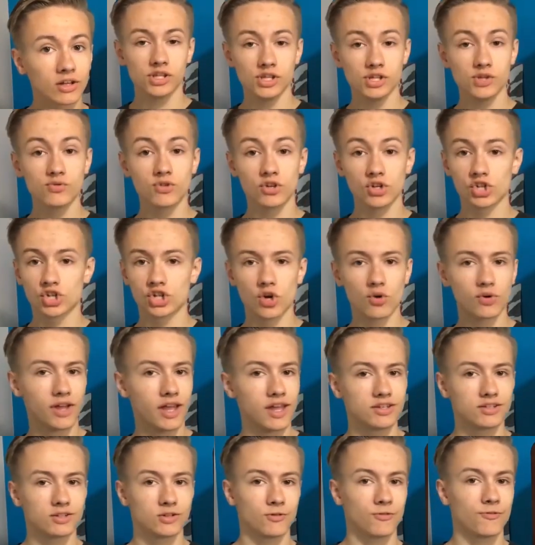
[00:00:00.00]
You can showcase
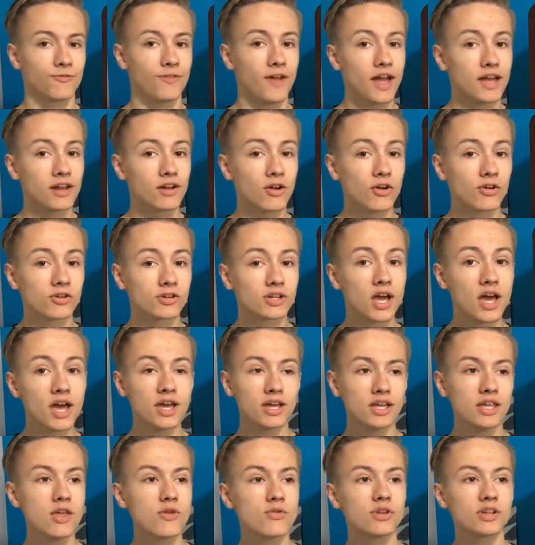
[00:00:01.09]
your fan art,
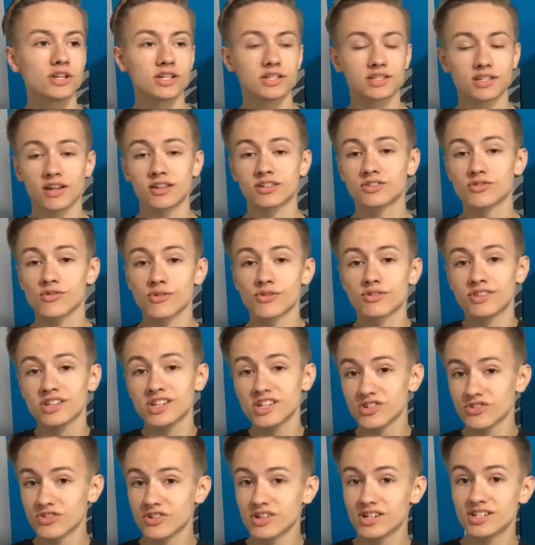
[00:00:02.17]
you can discuss your
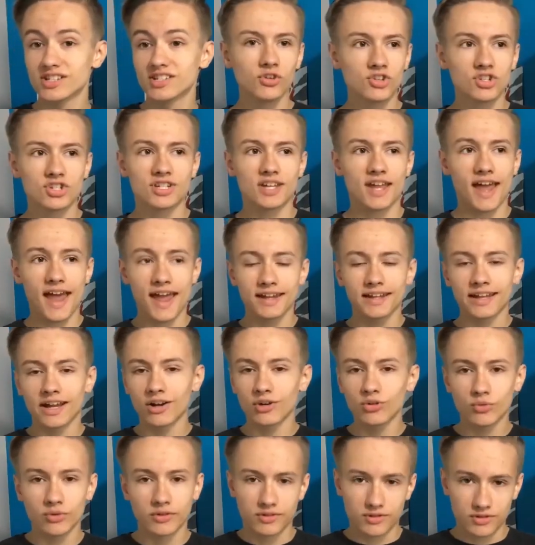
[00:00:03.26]
theories, you can just hang out
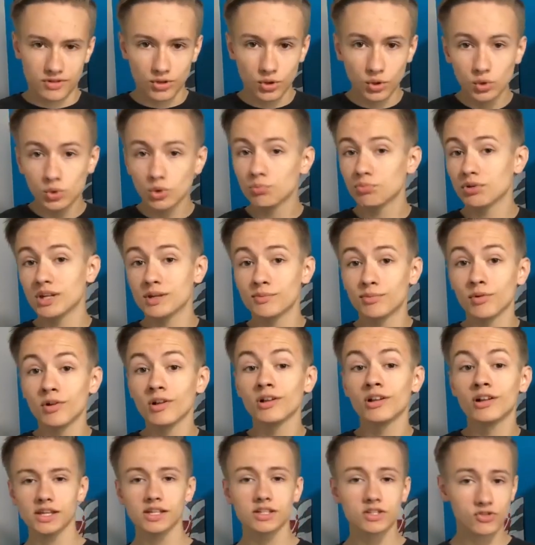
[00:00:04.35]
with cool people.
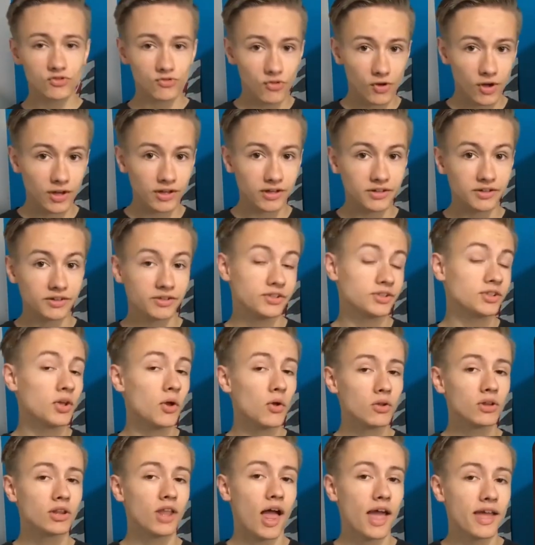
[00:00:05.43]
It's fun, you'll
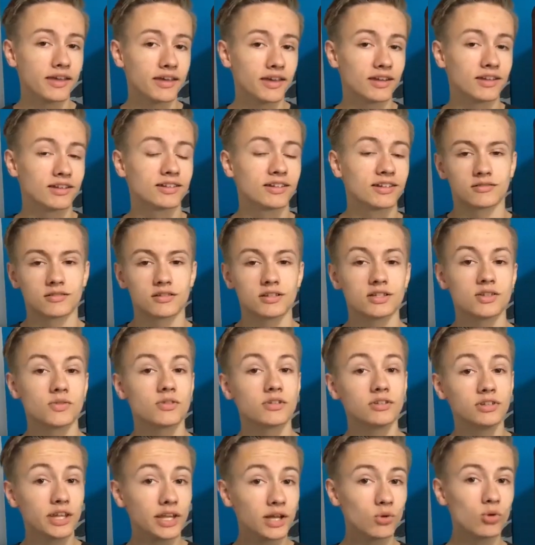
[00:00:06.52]
like it. So the
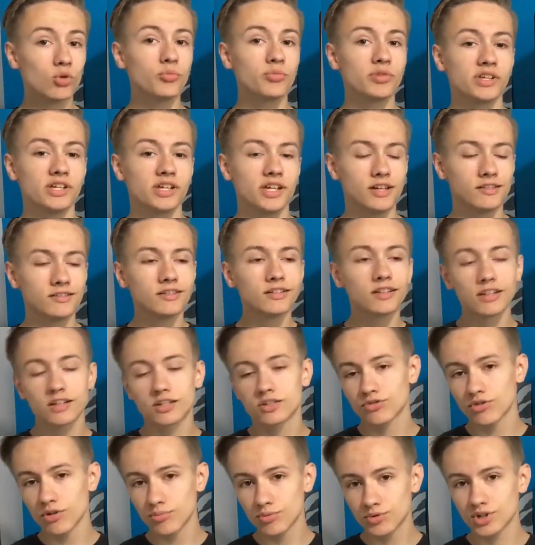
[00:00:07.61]
link will be in the
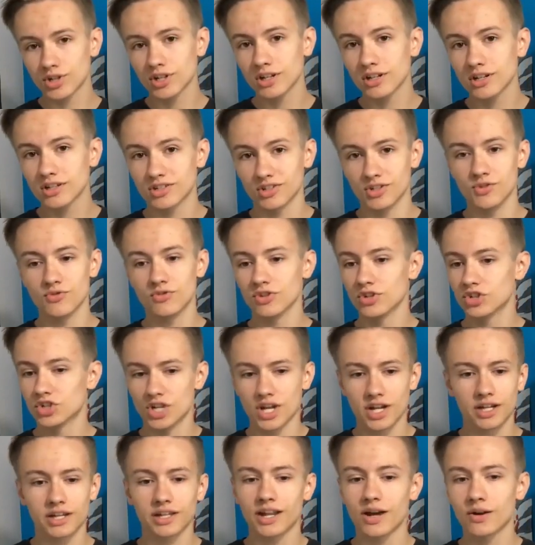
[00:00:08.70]
description, so you can check
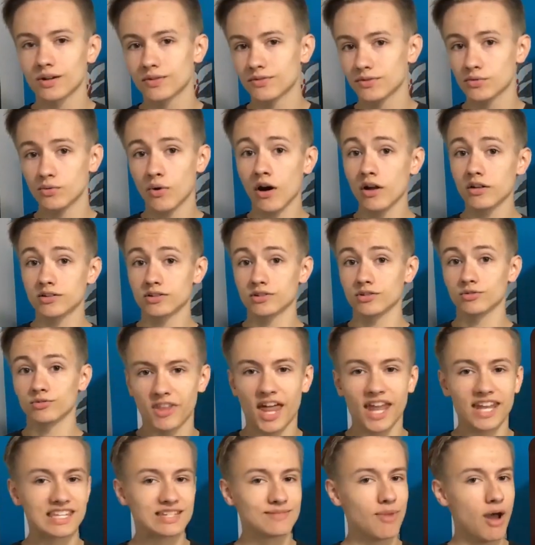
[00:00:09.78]
it out if you want to.
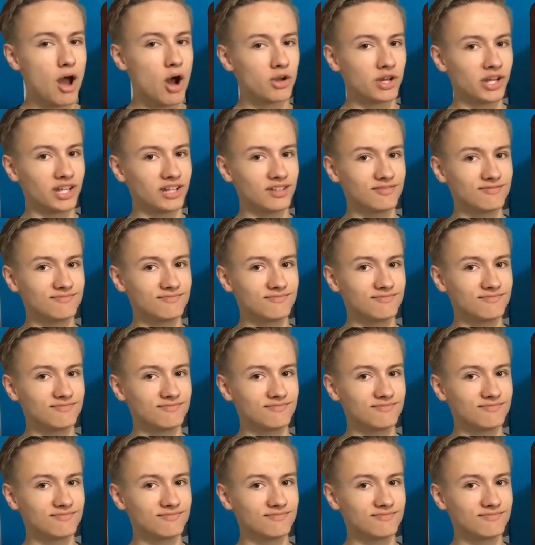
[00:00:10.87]
That's about it.